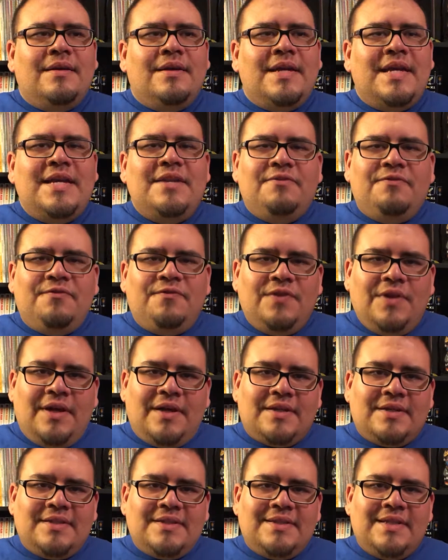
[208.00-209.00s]

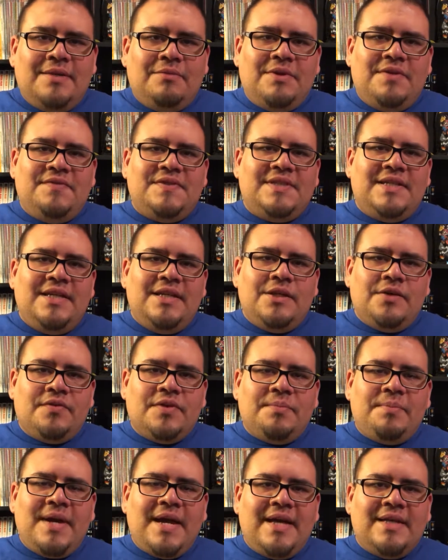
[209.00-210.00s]
influx that we've seen over
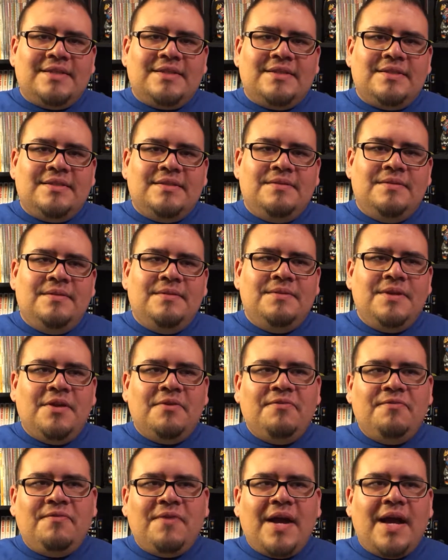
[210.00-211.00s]
the past,
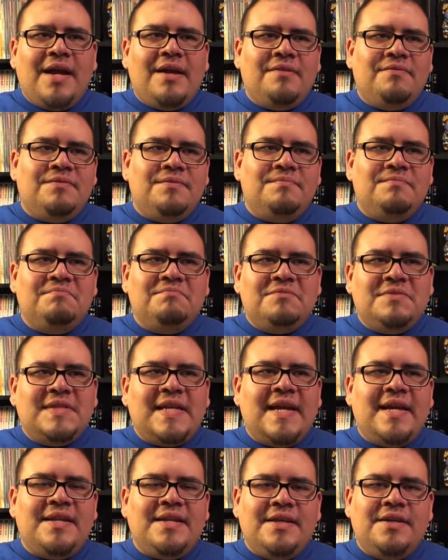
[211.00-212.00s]
5-10
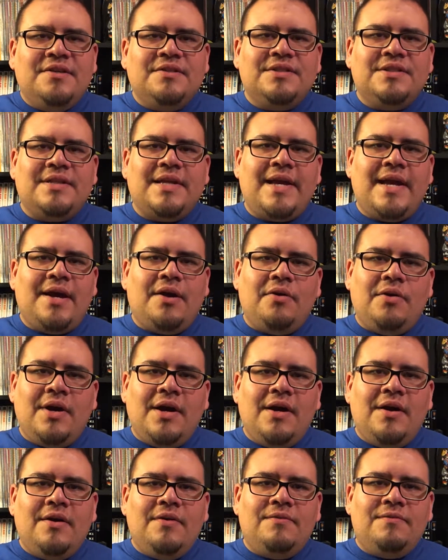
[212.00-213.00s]
years now
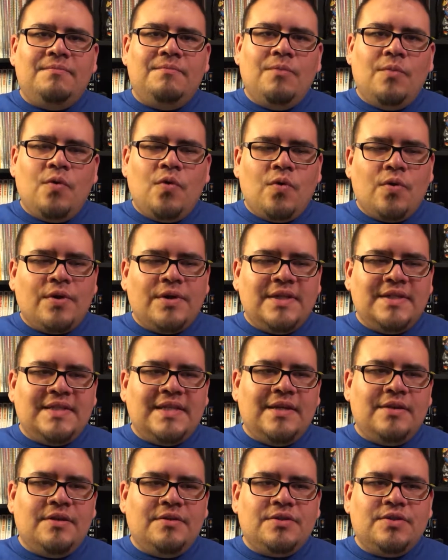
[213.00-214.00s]
of more
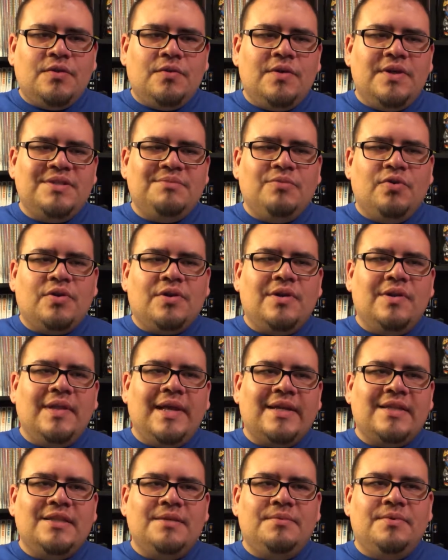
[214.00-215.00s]
Nintendo toys, more
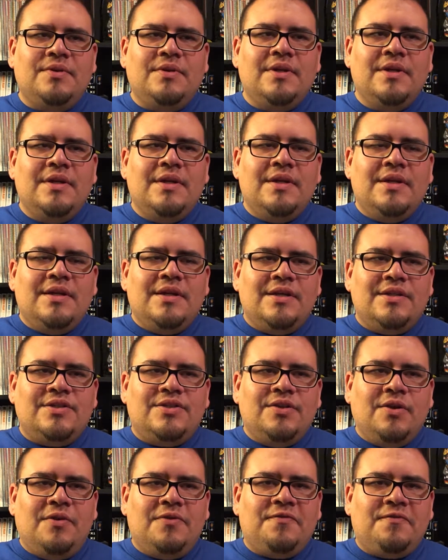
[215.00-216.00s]
collectible
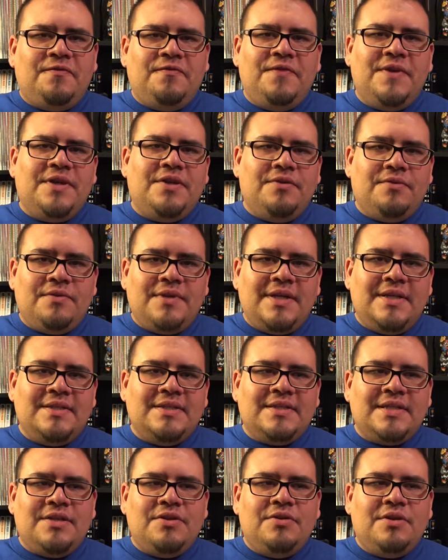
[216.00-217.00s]
adult
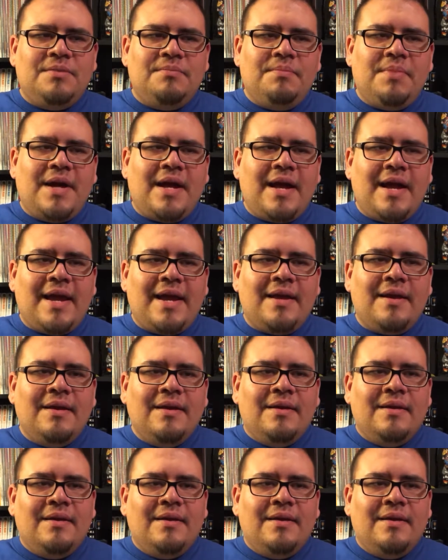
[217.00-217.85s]
figurines that you can buy,